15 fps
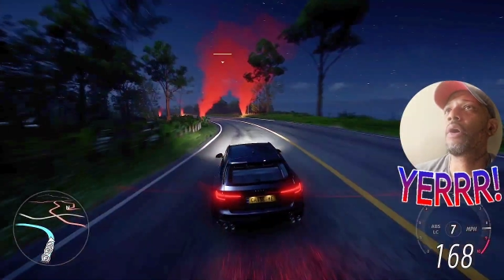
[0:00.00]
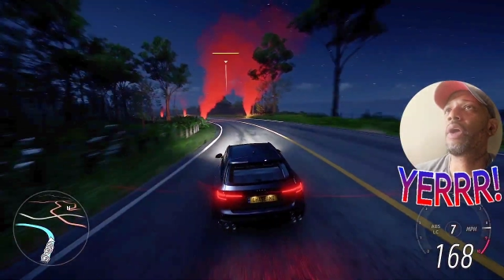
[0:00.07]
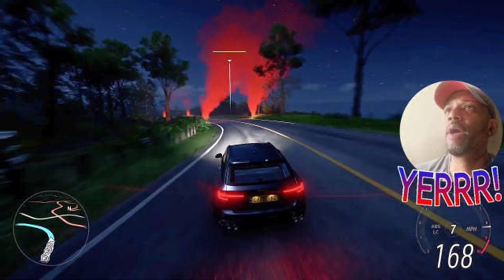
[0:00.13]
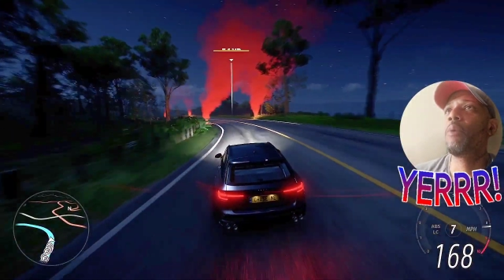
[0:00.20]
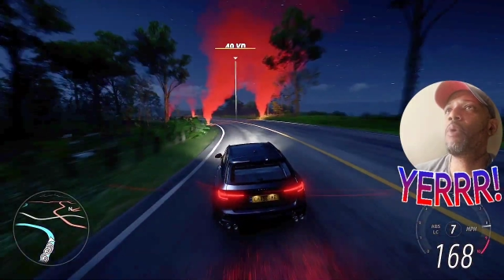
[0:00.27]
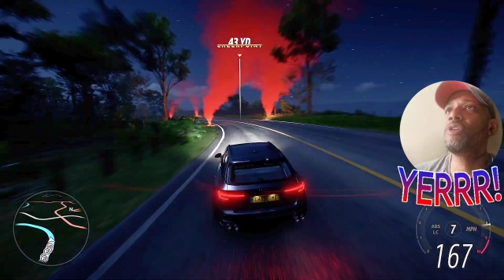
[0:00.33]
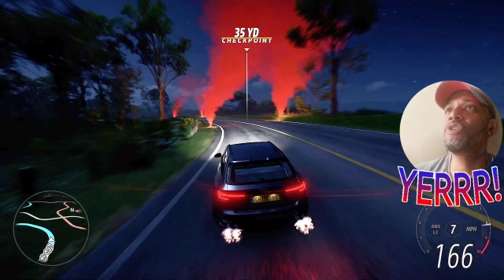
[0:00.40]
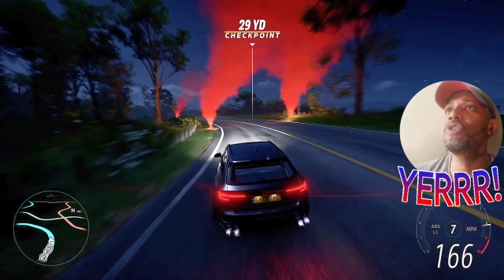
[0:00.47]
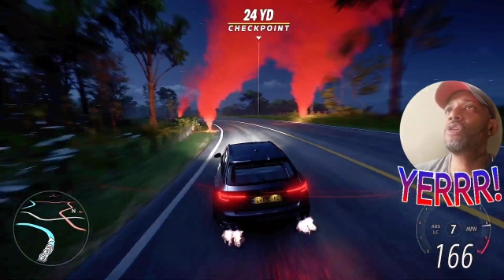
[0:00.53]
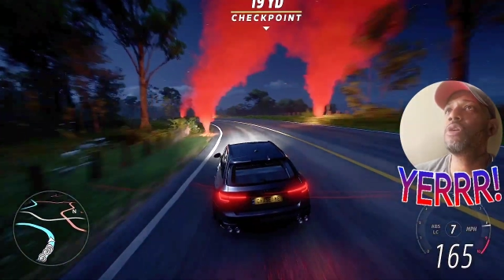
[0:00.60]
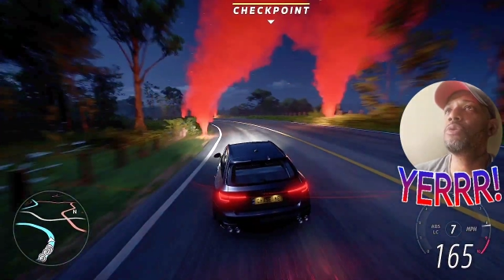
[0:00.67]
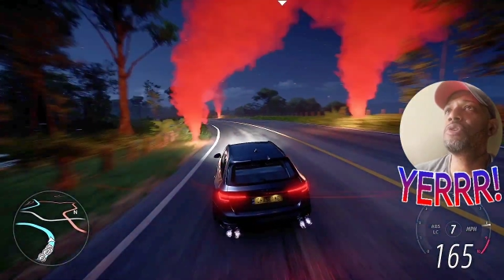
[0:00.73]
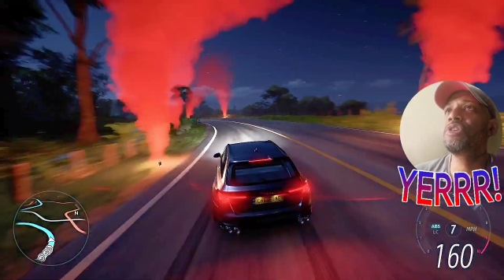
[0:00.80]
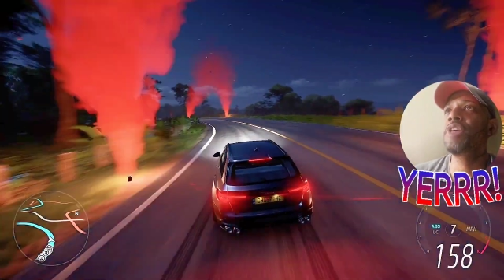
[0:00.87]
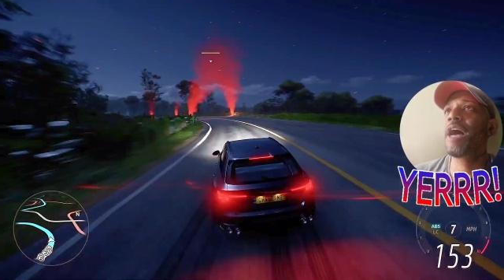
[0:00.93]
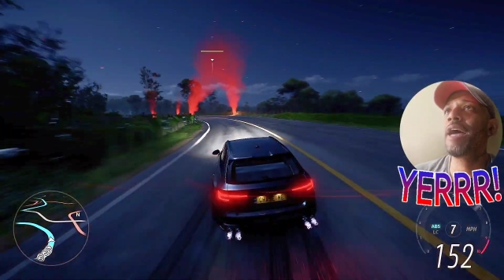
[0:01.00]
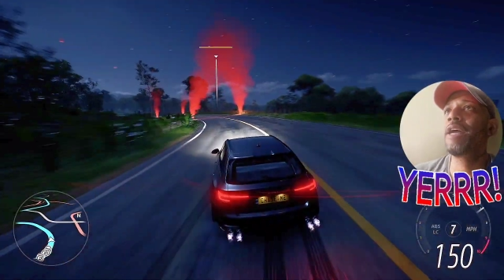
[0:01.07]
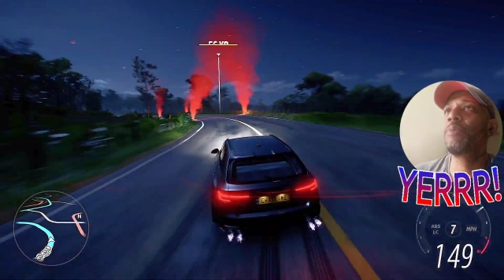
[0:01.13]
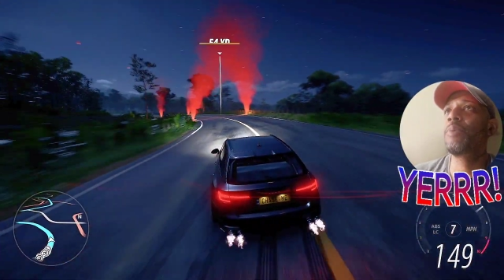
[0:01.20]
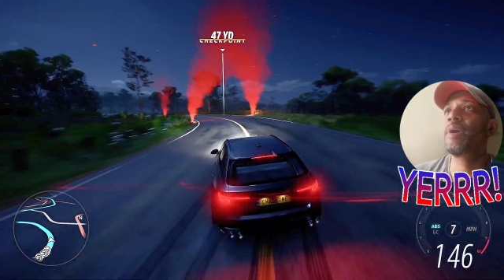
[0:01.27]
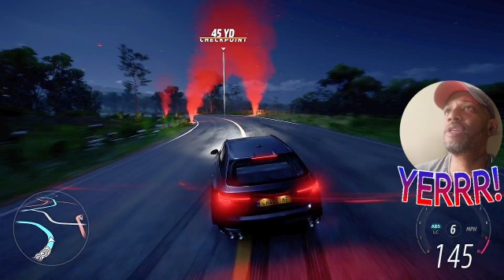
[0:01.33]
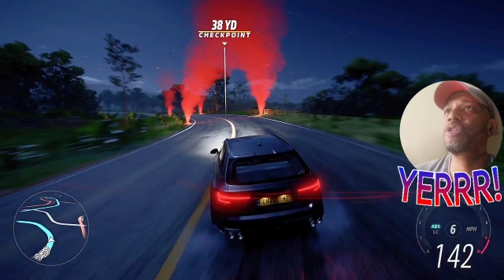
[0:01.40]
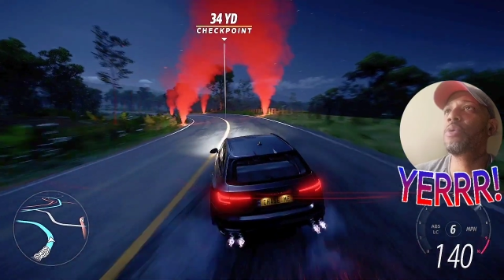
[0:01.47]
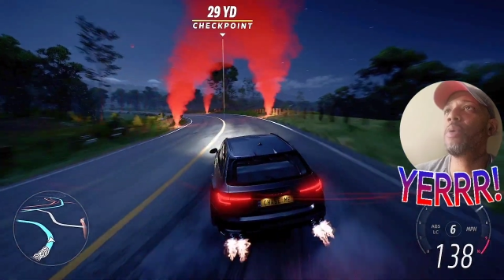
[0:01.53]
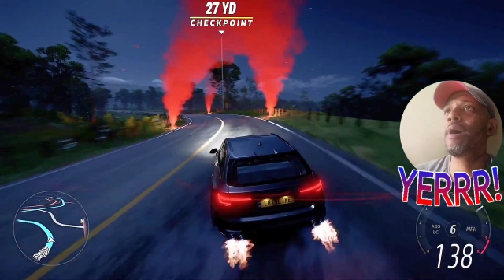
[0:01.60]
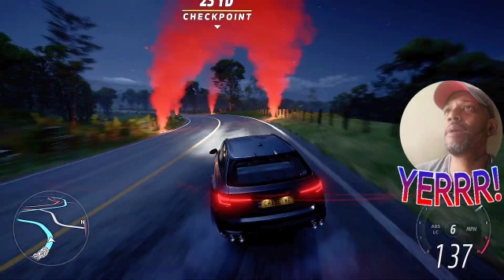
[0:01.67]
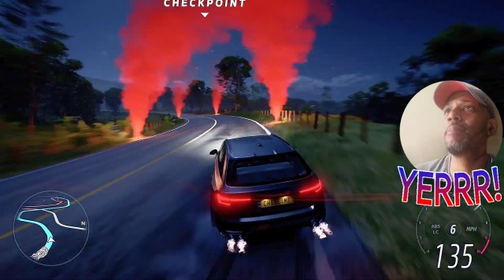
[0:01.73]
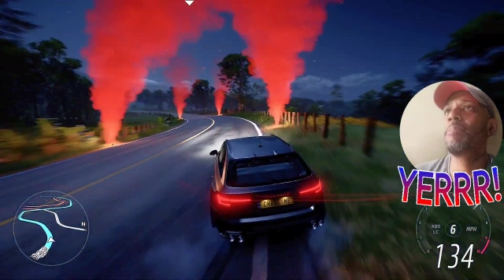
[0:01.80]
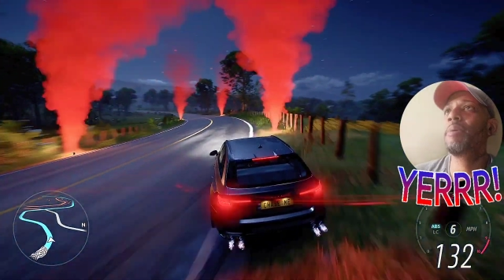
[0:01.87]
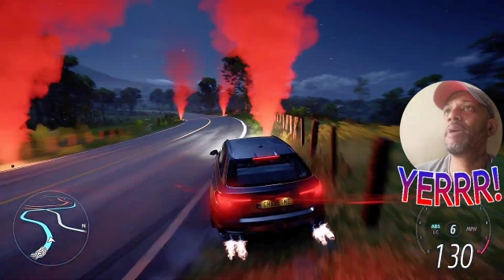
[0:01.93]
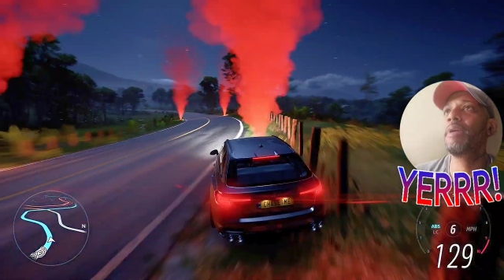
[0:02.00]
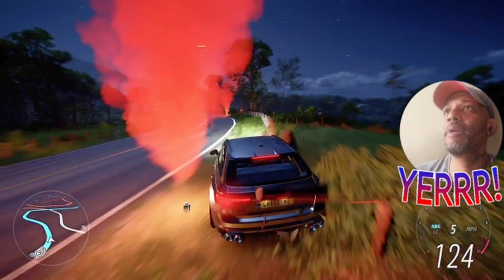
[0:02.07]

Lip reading: Okay, it wants to go sideways quite a bit.